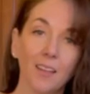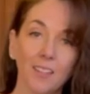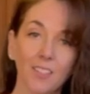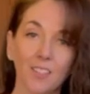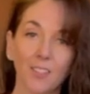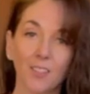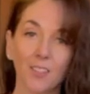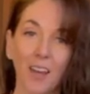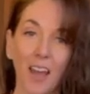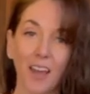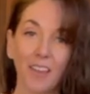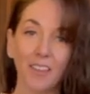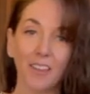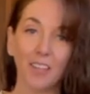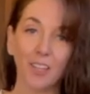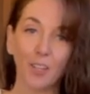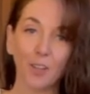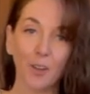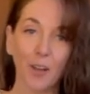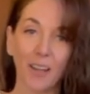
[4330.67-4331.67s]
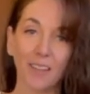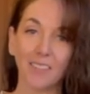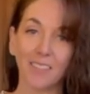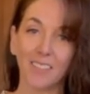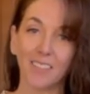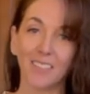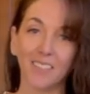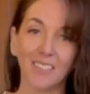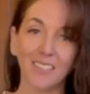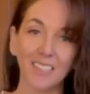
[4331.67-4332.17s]
So now that you guys
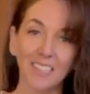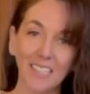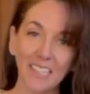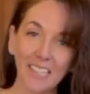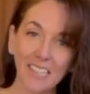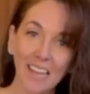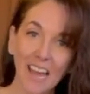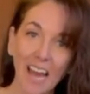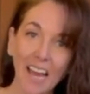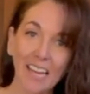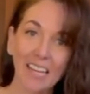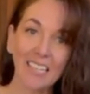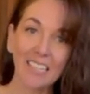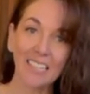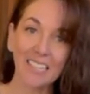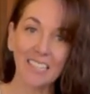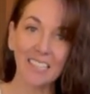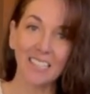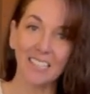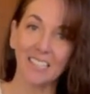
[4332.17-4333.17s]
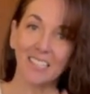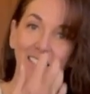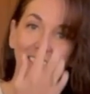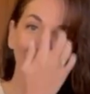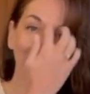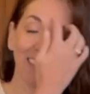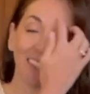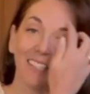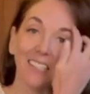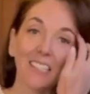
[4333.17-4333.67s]
can see that
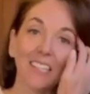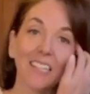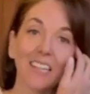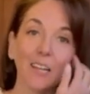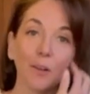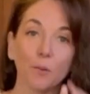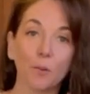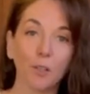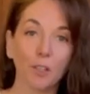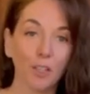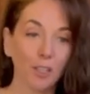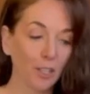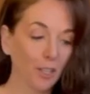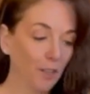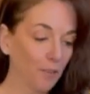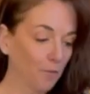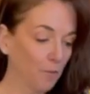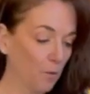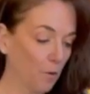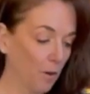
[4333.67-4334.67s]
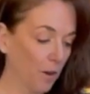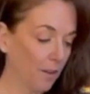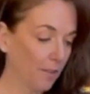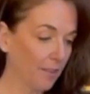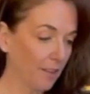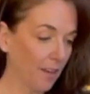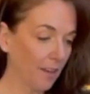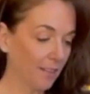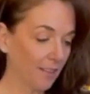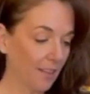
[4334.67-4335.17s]
consistency that we're looking for, I
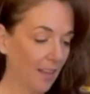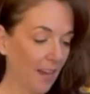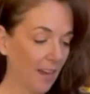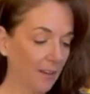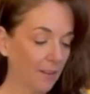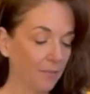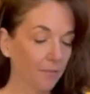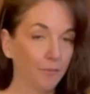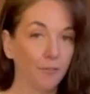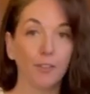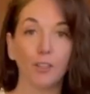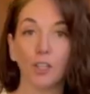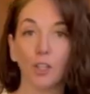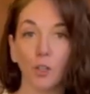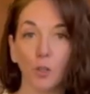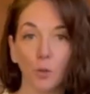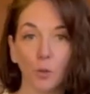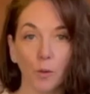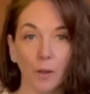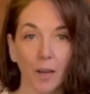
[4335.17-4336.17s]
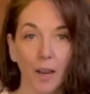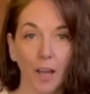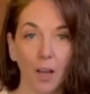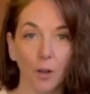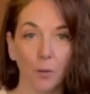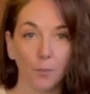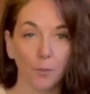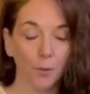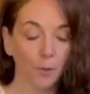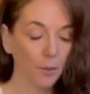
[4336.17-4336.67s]
thought that view would
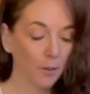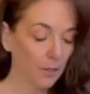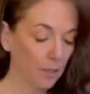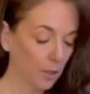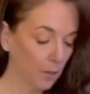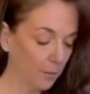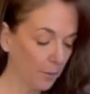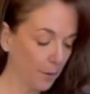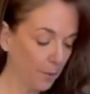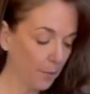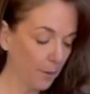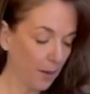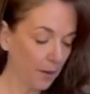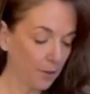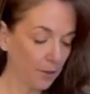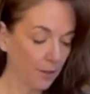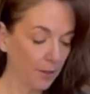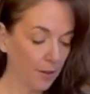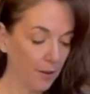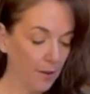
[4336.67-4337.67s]
help you a little bit better.